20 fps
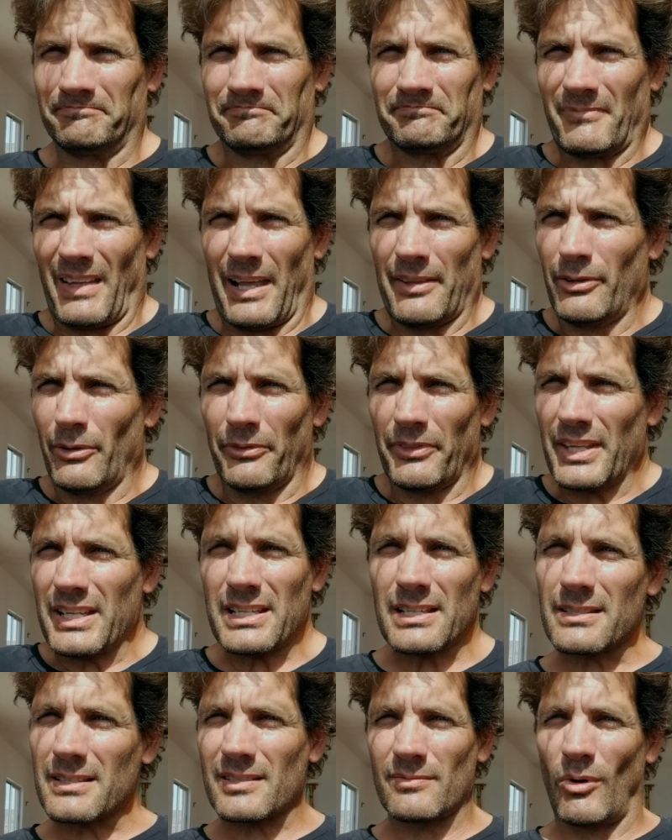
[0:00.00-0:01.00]
I don't think
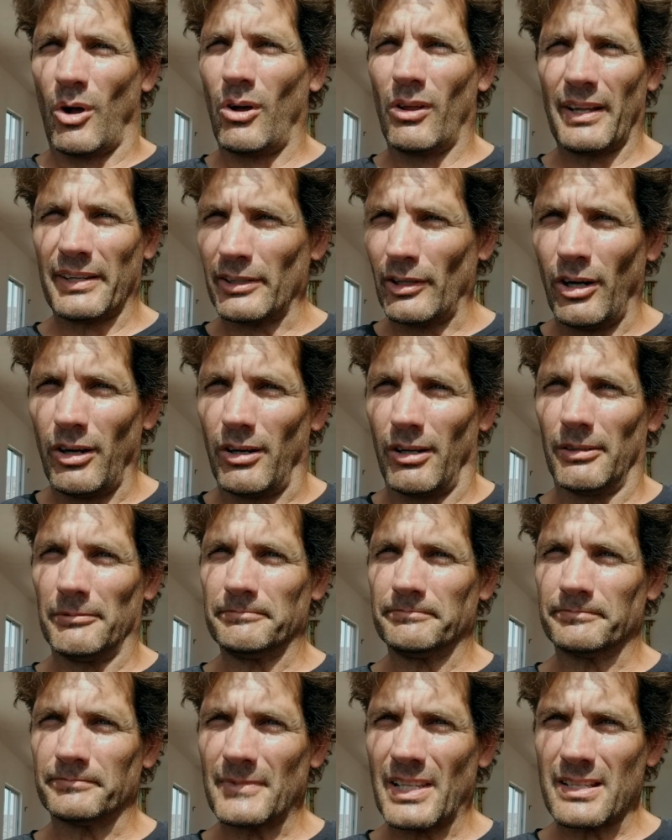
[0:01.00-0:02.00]
it's small at all.
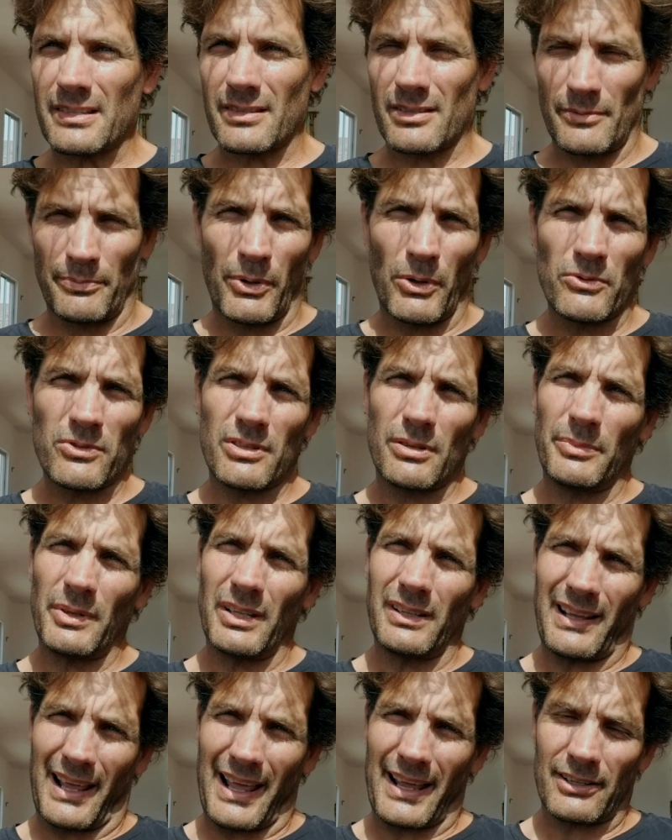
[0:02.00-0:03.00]
It's supposed to be
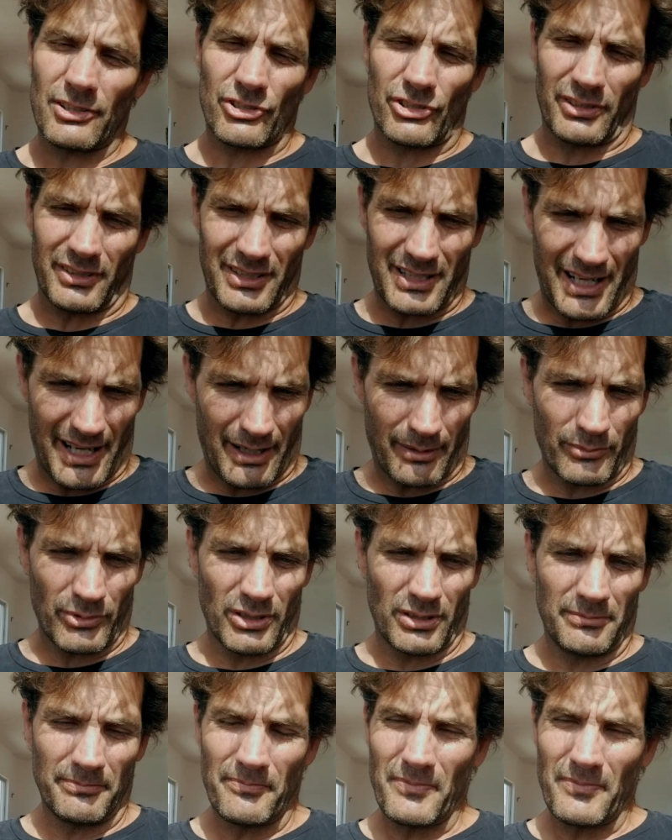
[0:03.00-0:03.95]
an action camera.